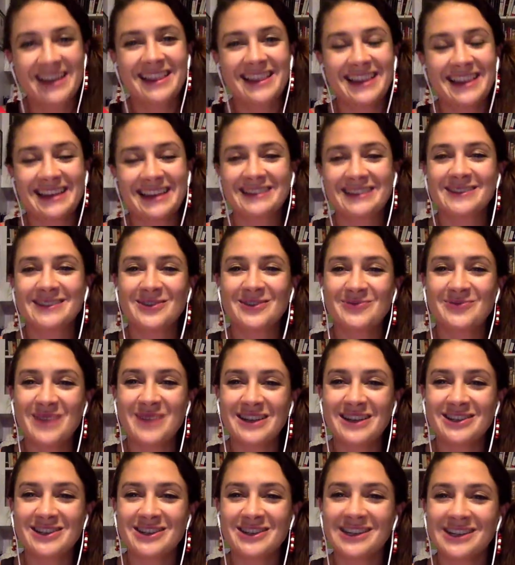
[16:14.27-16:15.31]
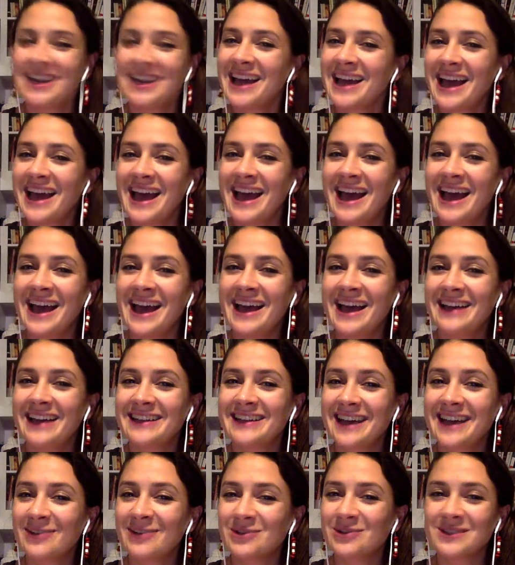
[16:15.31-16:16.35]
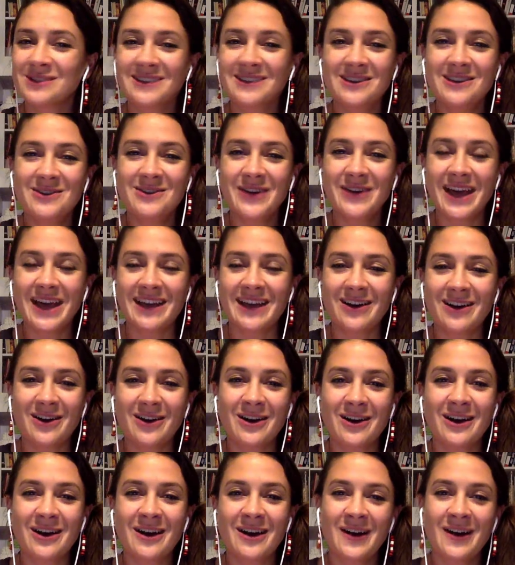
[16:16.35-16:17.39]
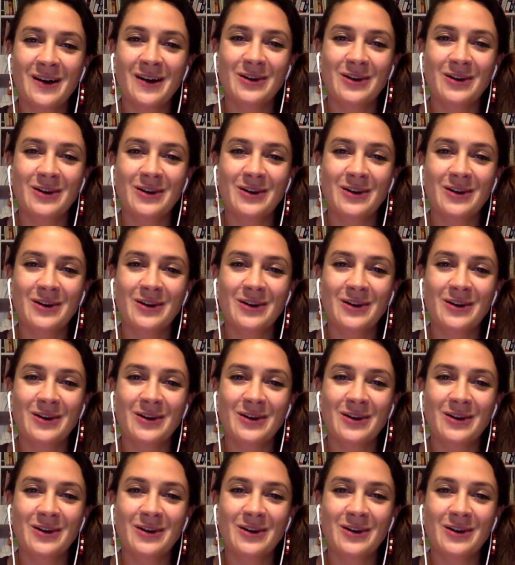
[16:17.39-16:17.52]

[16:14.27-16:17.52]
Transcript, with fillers: Thanks so much, and I will see you in our